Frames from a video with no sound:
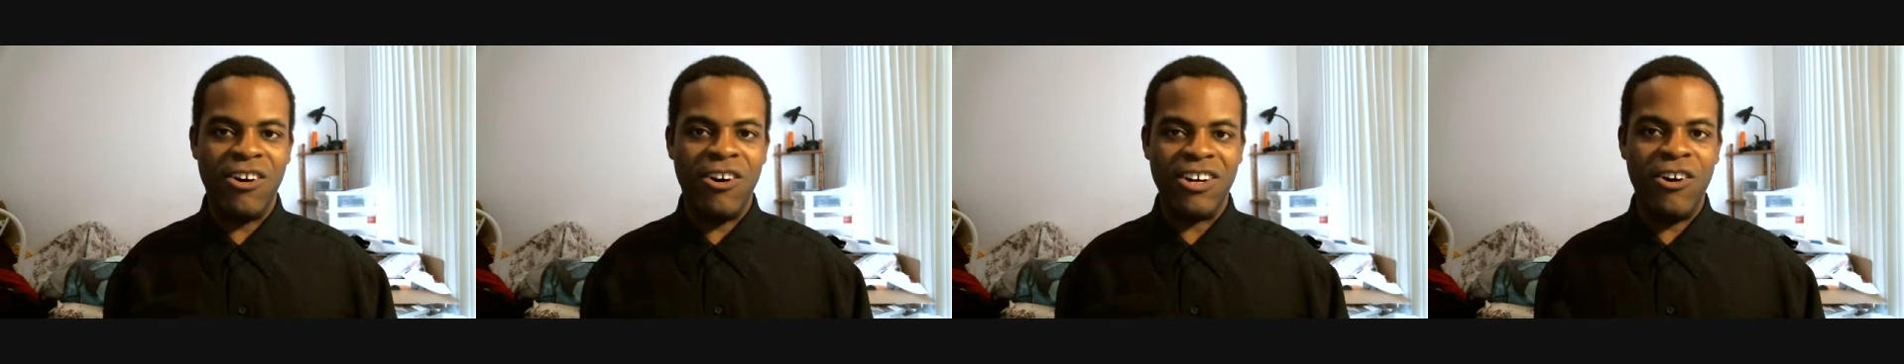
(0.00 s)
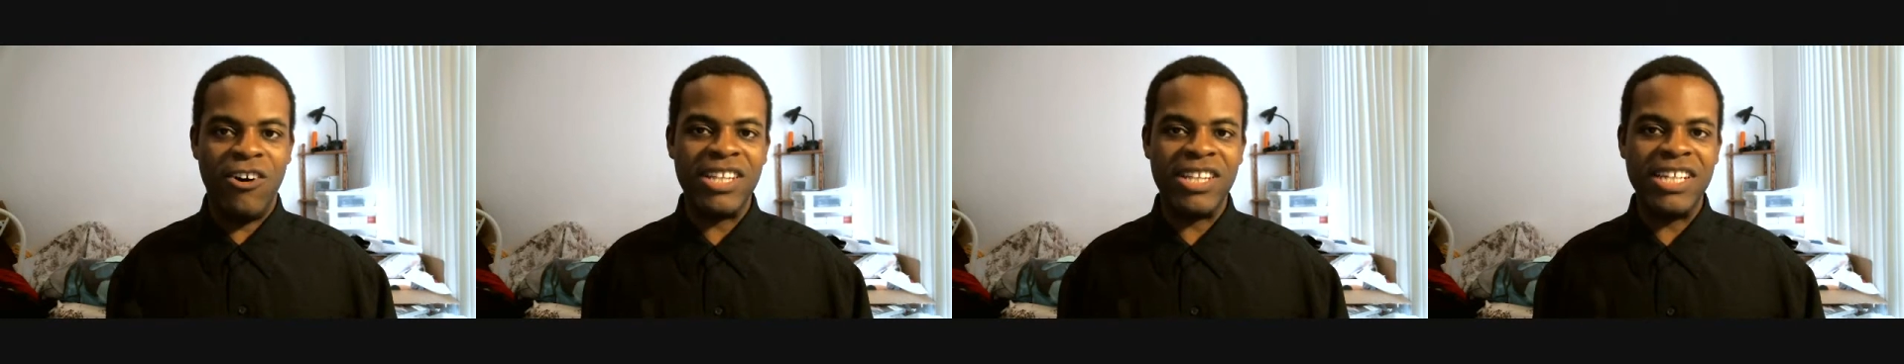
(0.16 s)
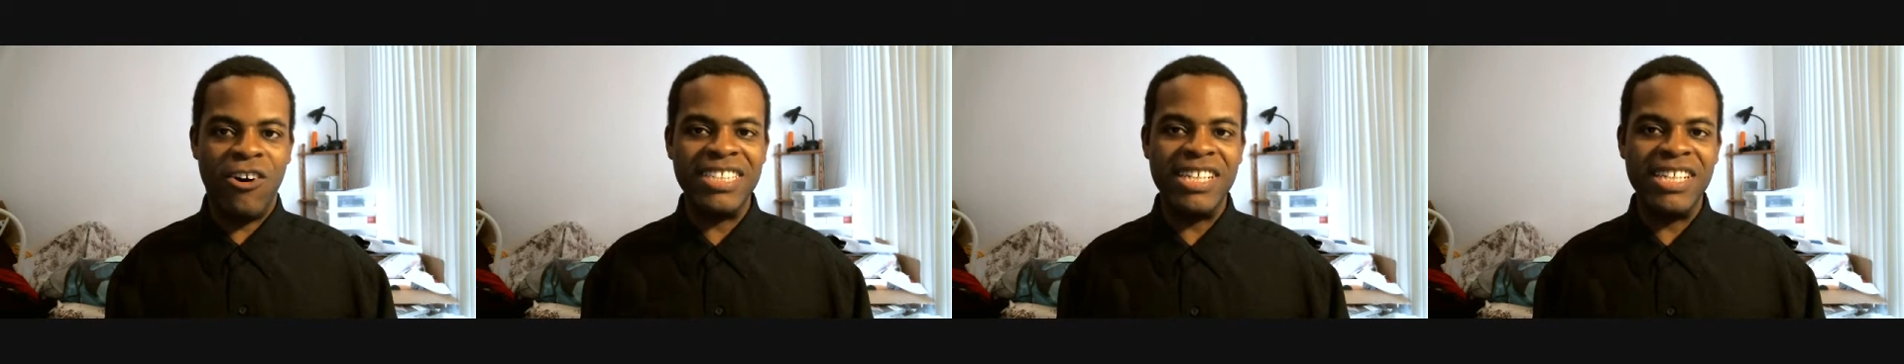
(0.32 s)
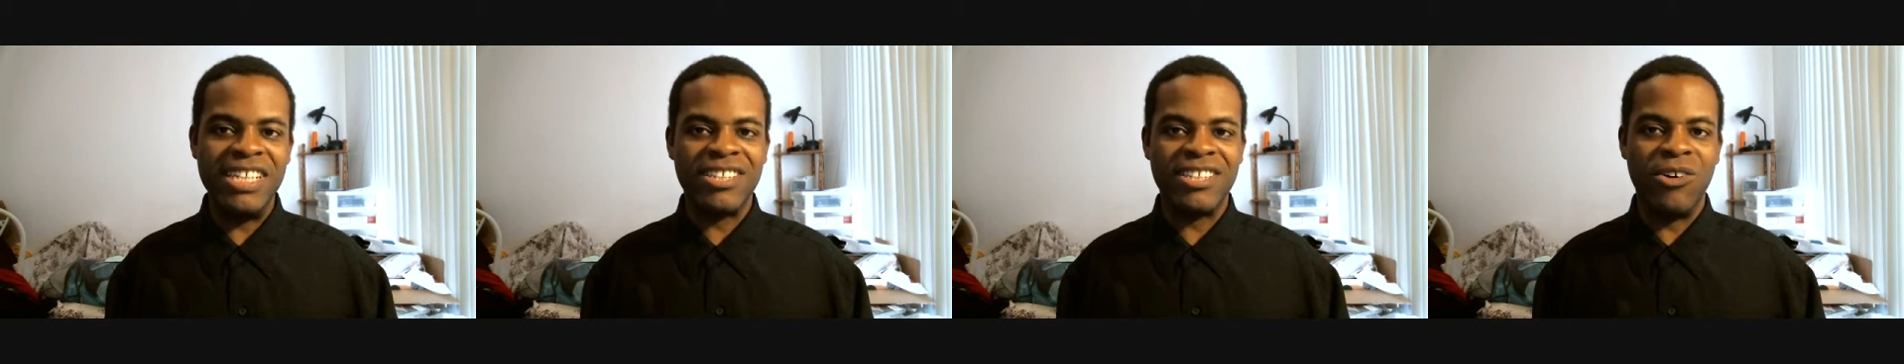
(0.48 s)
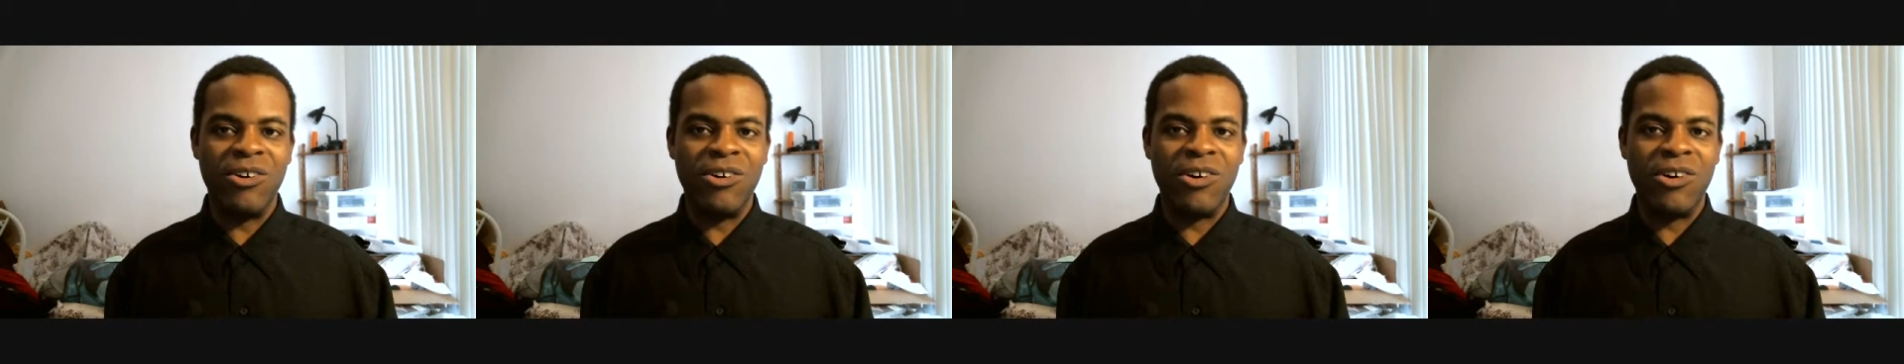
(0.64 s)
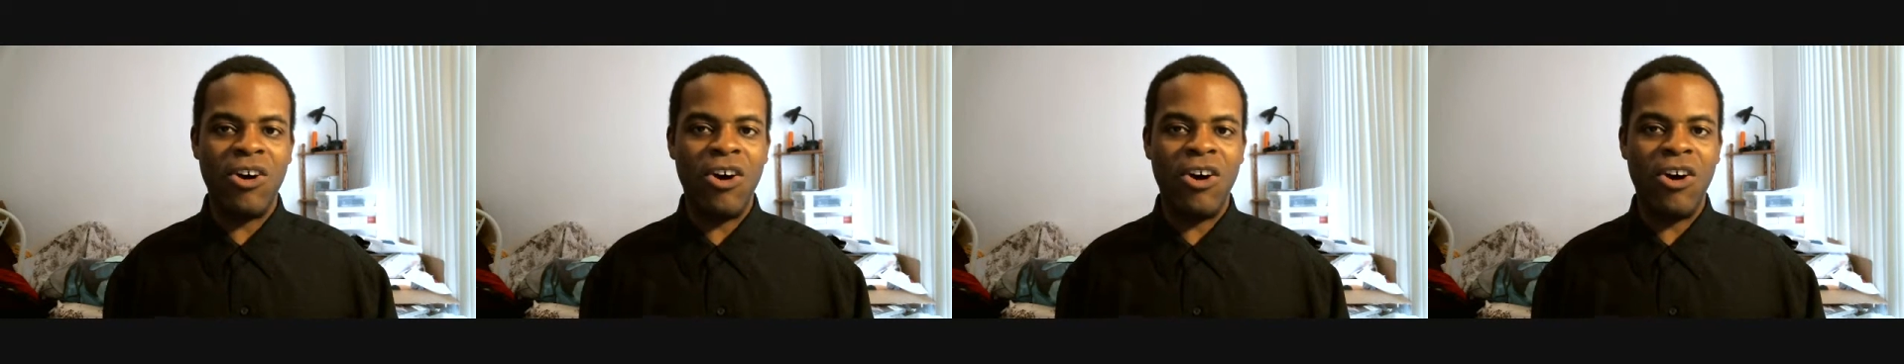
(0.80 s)
all these
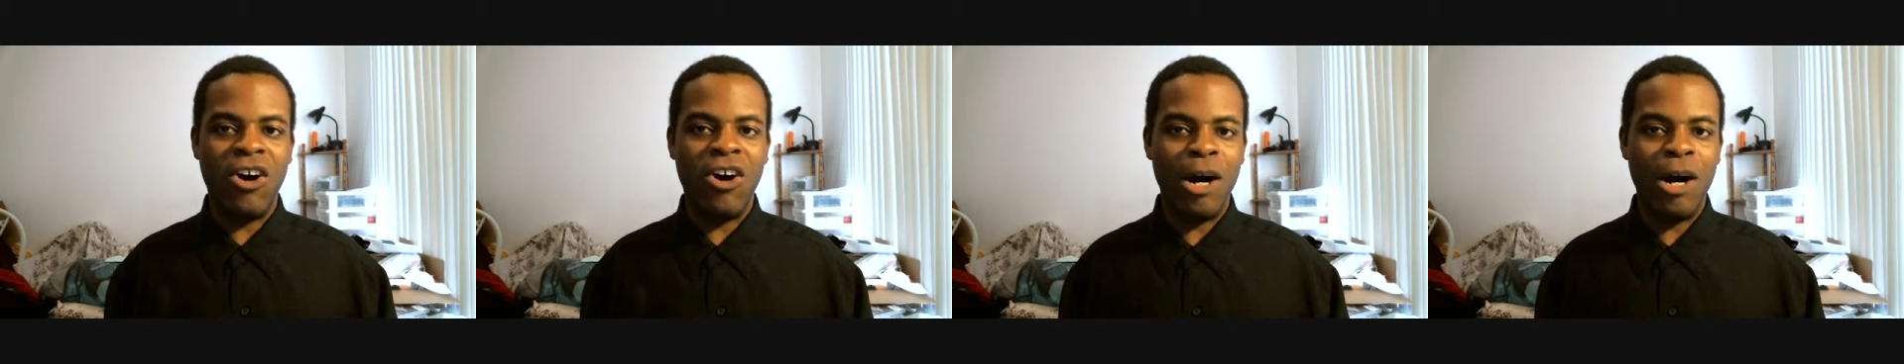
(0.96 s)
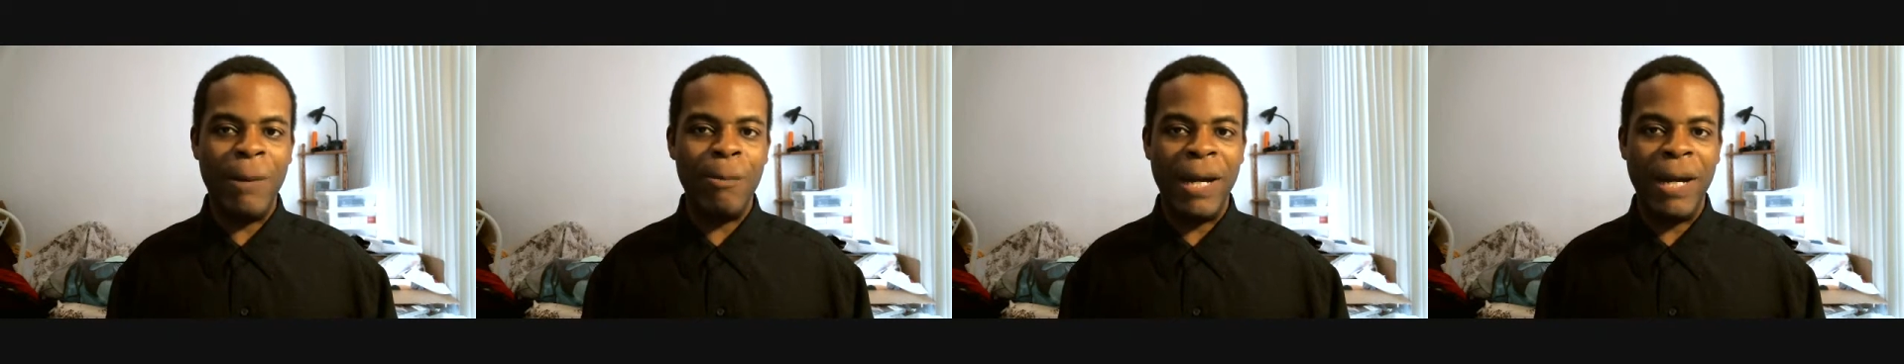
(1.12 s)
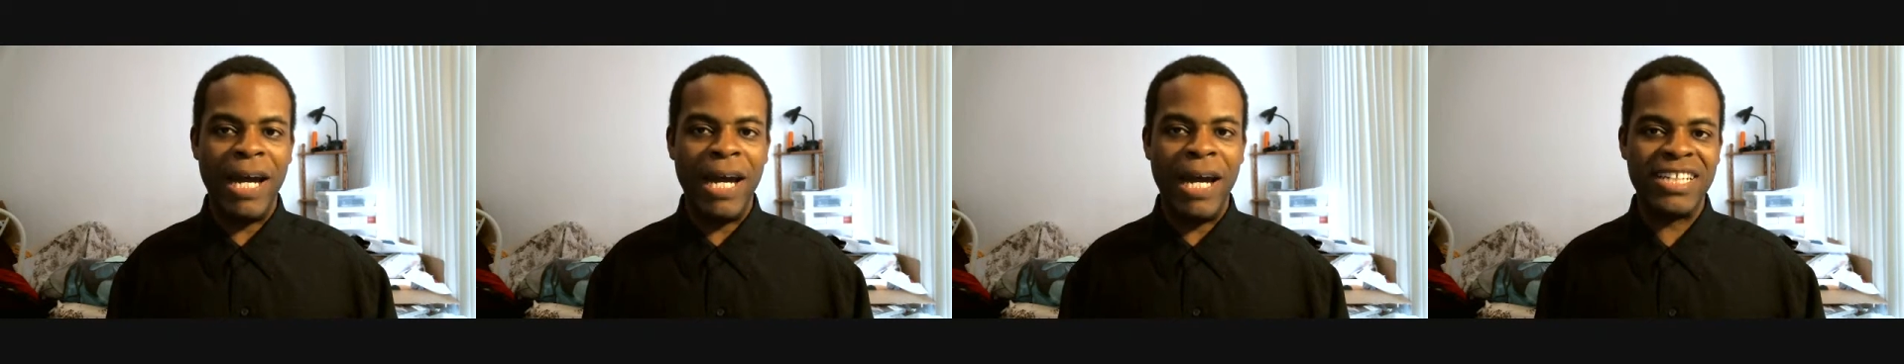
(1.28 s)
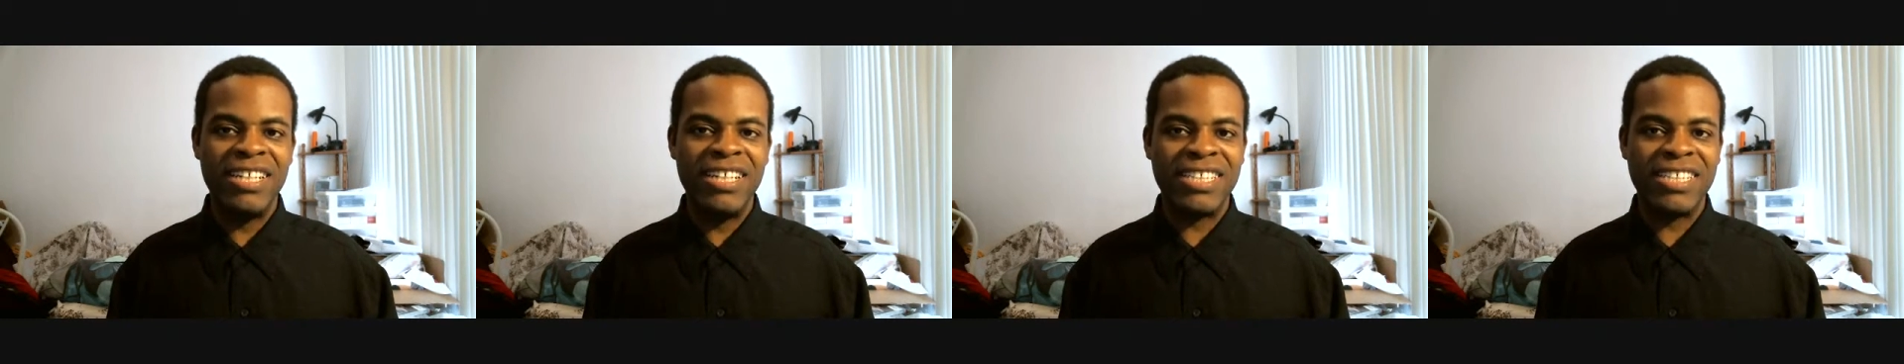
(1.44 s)
little callbacks,